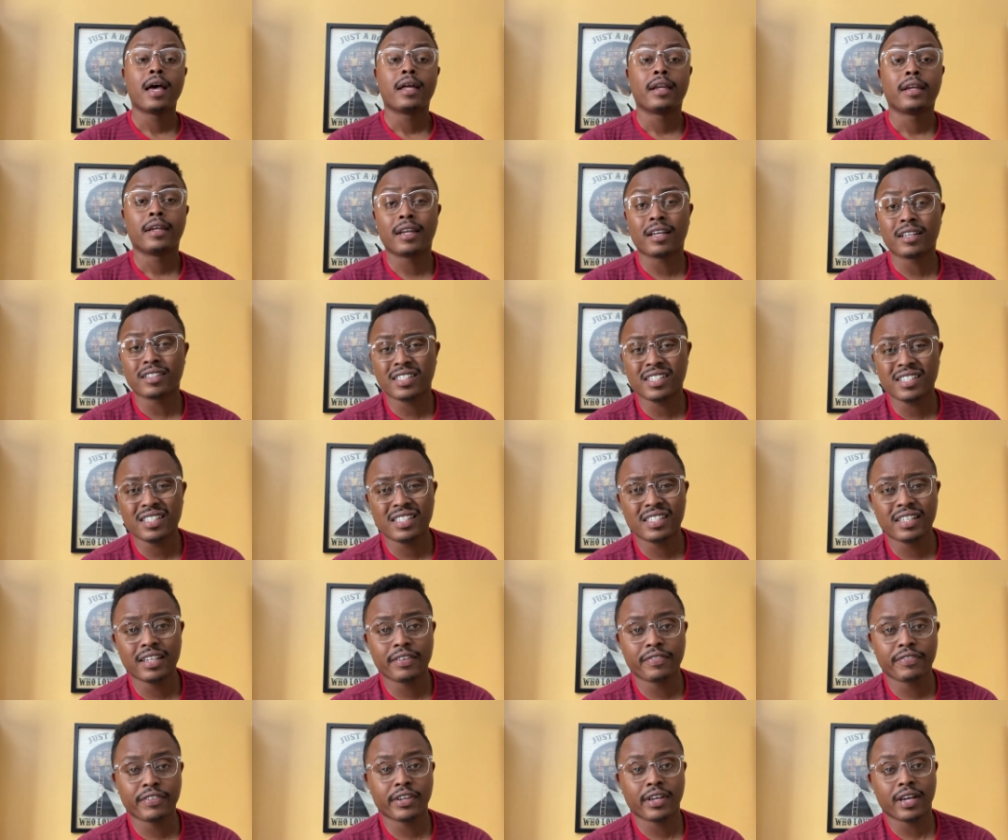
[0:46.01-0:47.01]
Now, just to
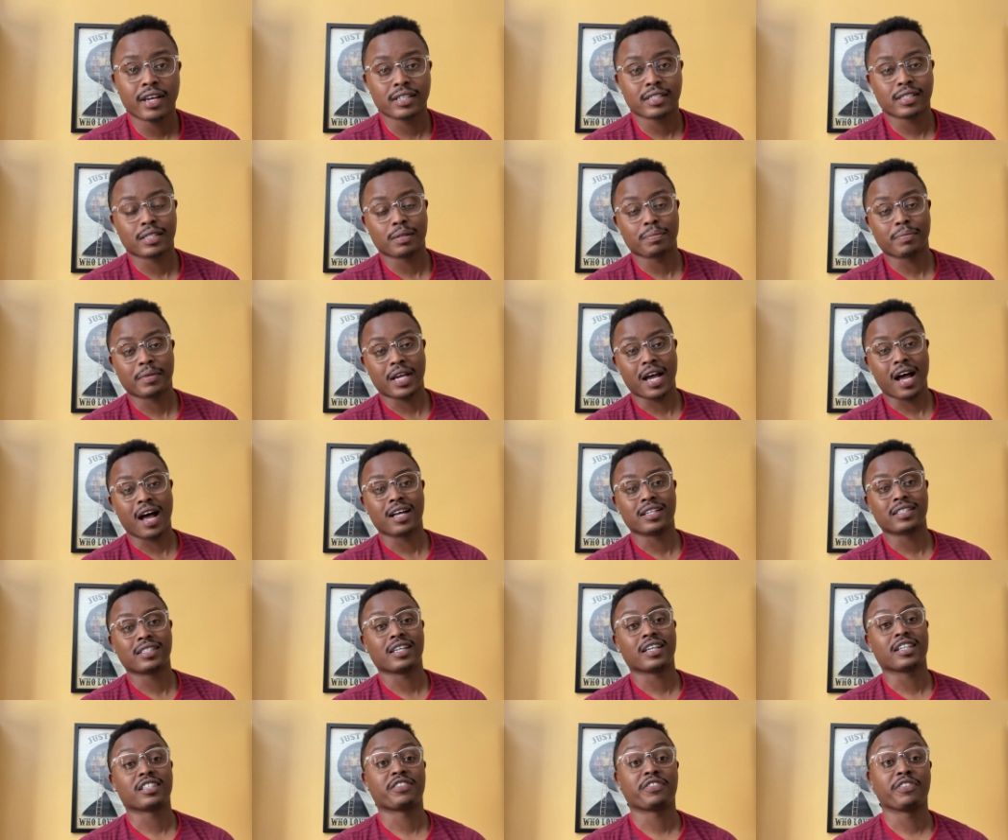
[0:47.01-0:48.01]
give you guys some
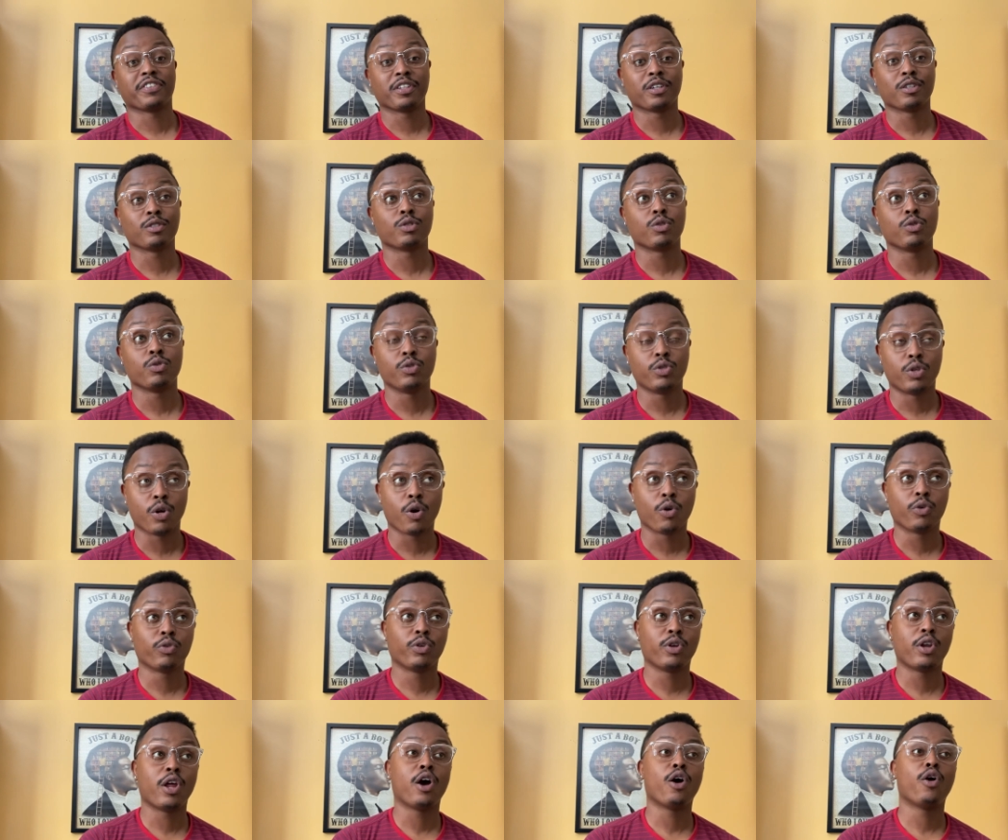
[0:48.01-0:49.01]
context for those who
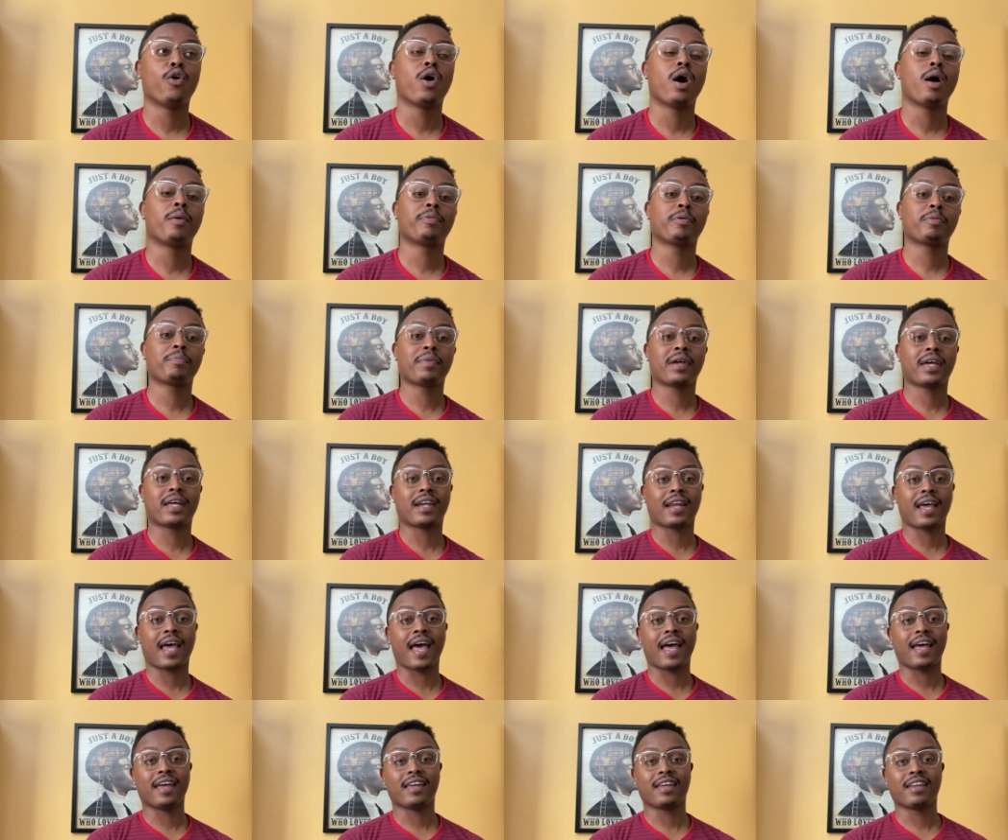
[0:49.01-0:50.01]
don't know, Upper
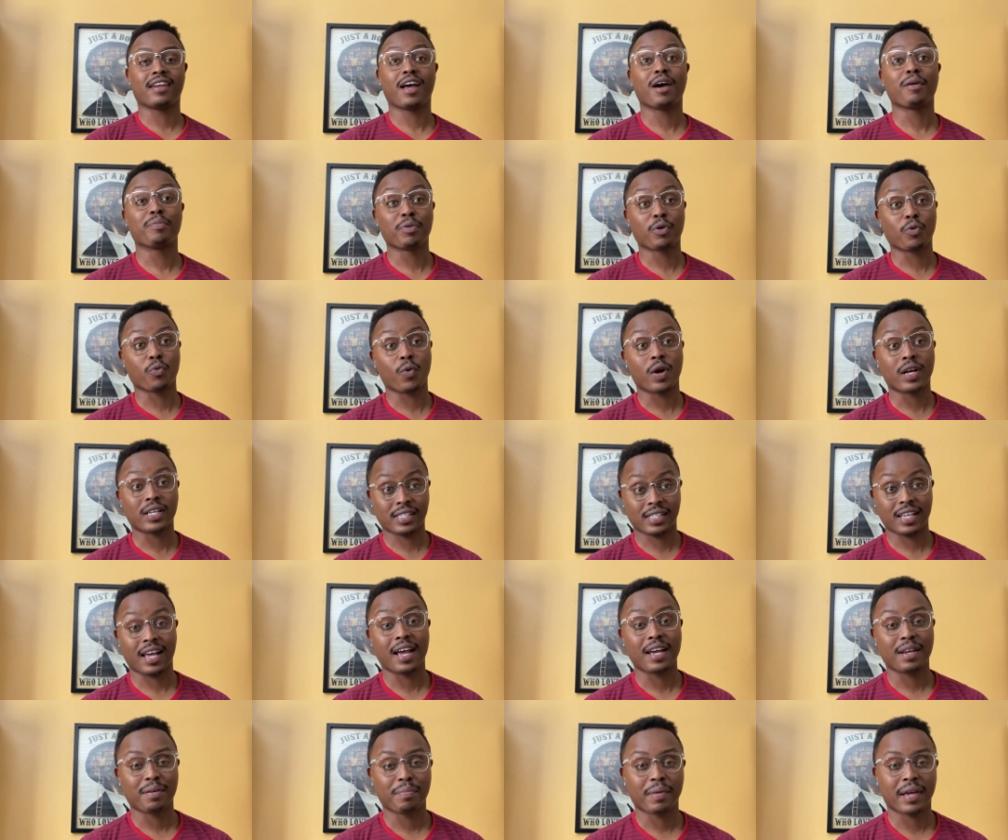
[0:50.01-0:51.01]
Manhattan, Upper West
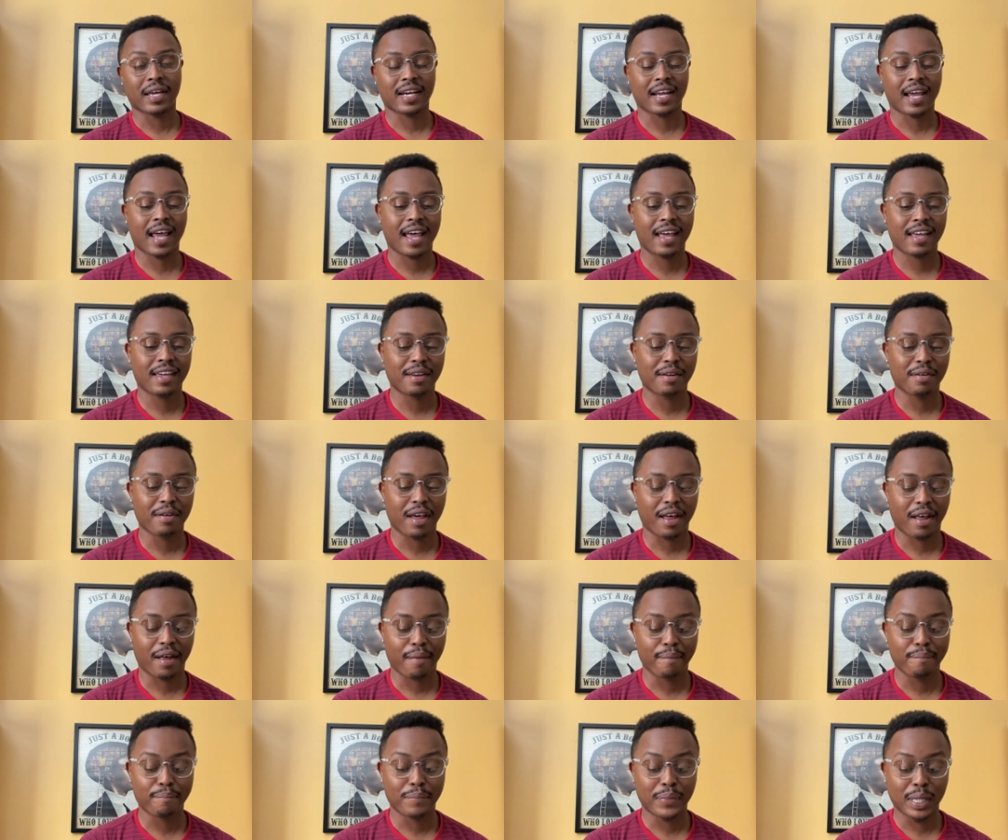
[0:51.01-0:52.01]
Side Manhattan
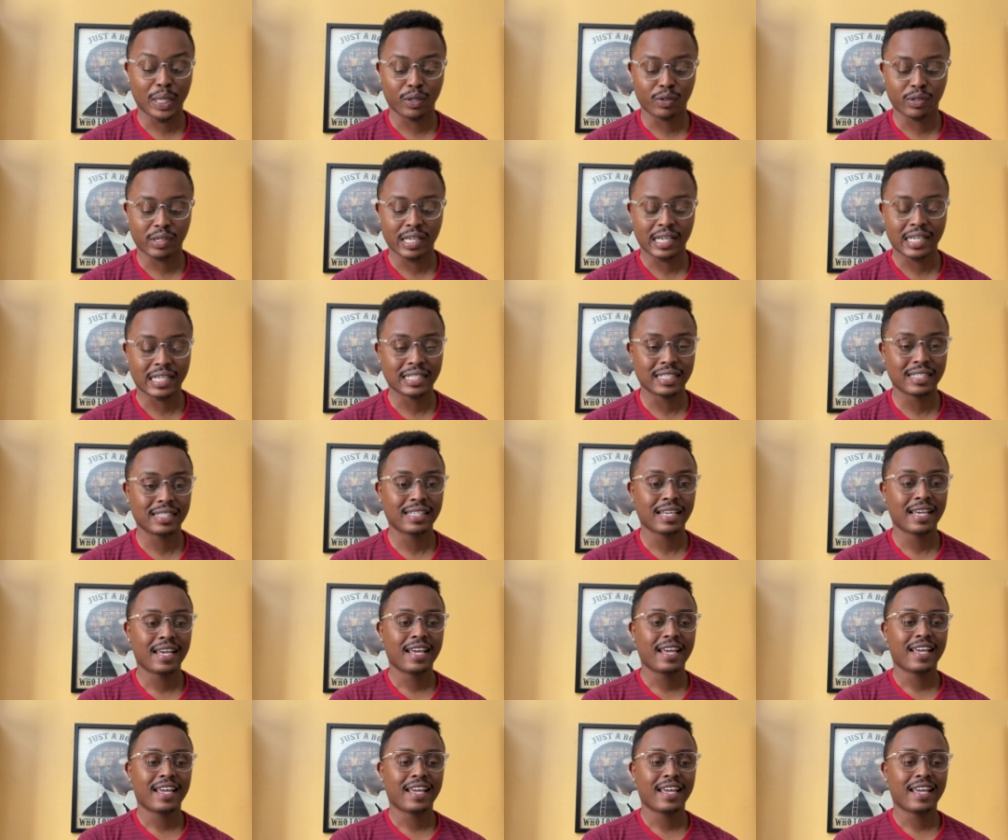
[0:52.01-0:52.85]
uh, buildings